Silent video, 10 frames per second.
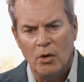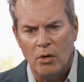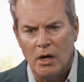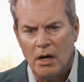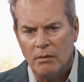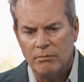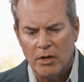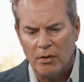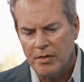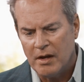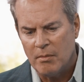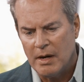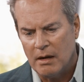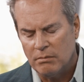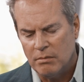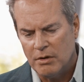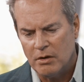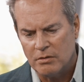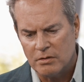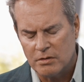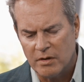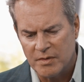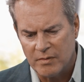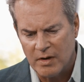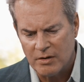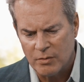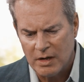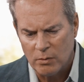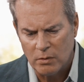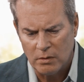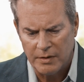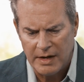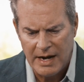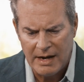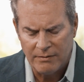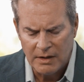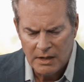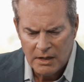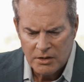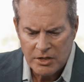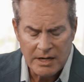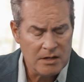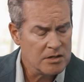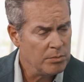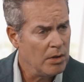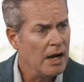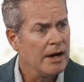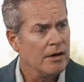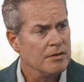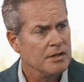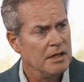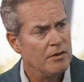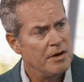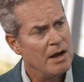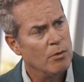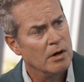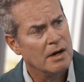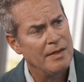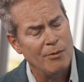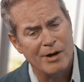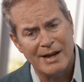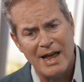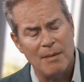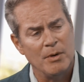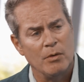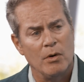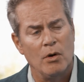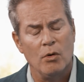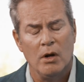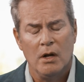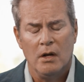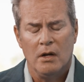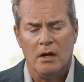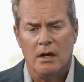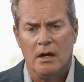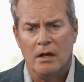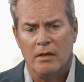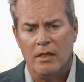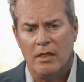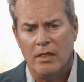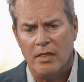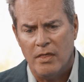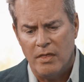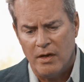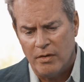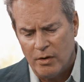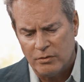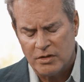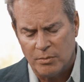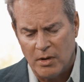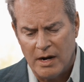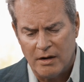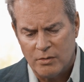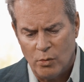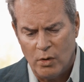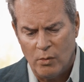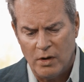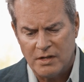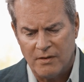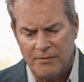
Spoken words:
Think about, service providers around the world that have Chinese suppliers in their network, and they want to cap and grow those suppliers. What's the